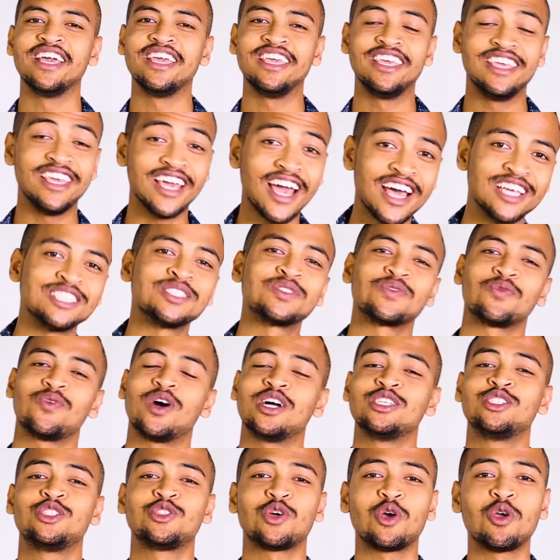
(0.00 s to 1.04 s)
Yes,
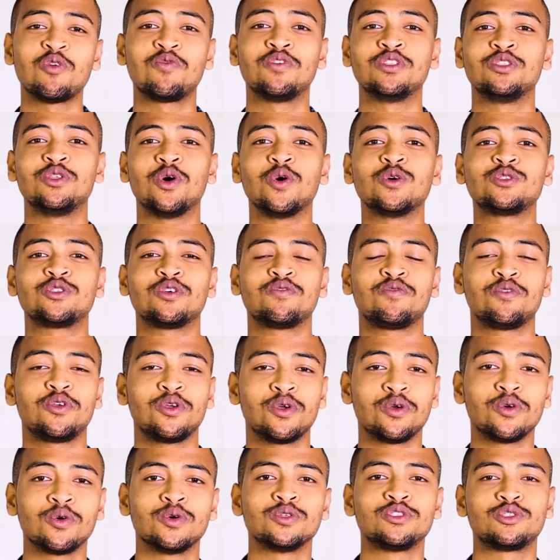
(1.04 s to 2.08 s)
what joy for those of
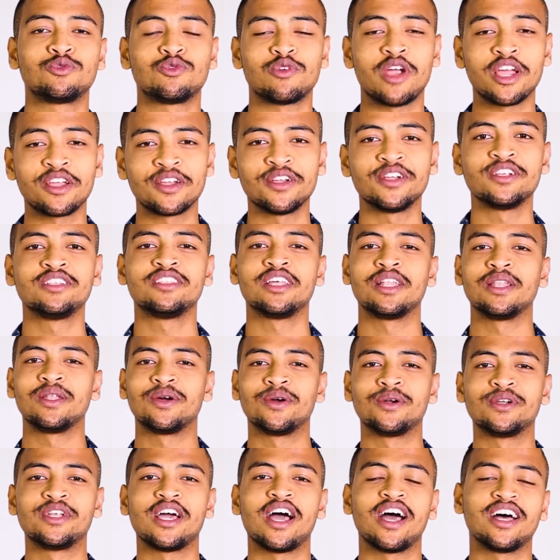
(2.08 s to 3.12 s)
you whose record the
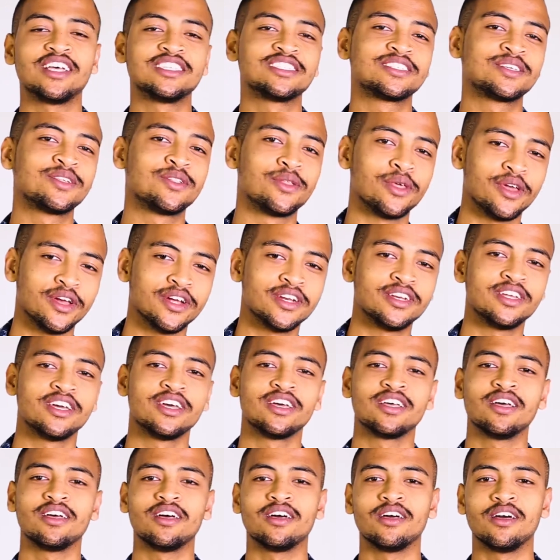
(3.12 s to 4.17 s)
Lord has cleared
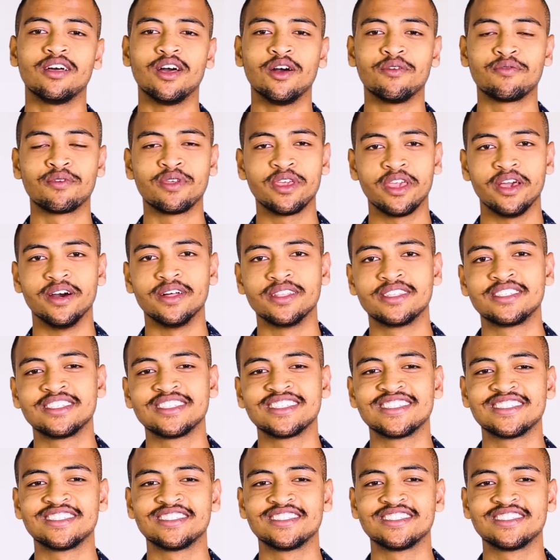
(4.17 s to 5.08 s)
of guilt.